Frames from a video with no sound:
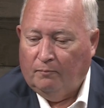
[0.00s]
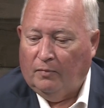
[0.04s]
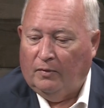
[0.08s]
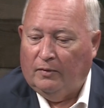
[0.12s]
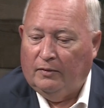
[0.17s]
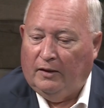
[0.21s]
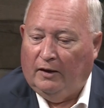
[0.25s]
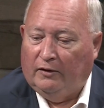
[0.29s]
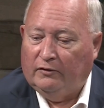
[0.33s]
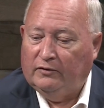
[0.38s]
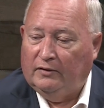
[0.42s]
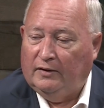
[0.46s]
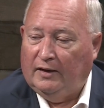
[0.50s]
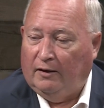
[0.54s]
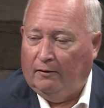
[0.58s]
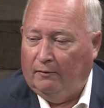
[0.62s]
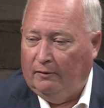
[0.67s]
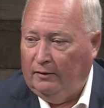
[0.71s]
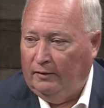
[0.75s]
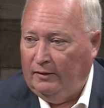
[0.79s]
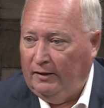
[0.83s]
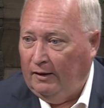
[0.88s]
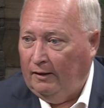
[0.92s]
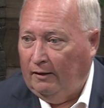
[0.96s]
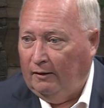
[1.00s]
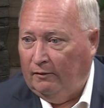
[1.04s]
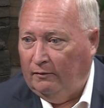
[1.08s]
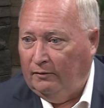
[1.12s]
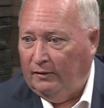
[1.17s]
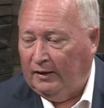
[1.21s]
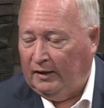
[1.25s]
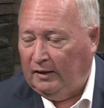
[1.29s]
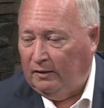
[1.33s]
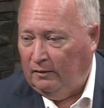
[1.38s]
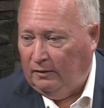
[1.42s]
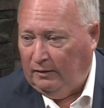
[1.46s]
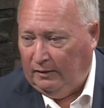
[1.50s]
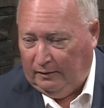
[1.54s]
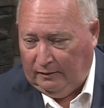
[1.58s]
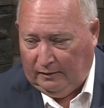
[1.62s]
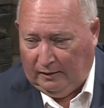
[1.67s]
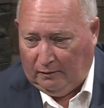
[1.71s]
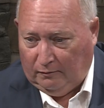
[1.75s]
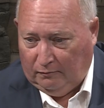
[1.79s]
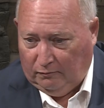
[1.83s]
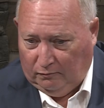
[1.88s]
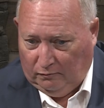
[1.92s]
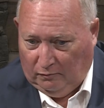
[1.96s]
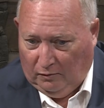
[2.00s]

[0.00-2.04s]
there's an area there that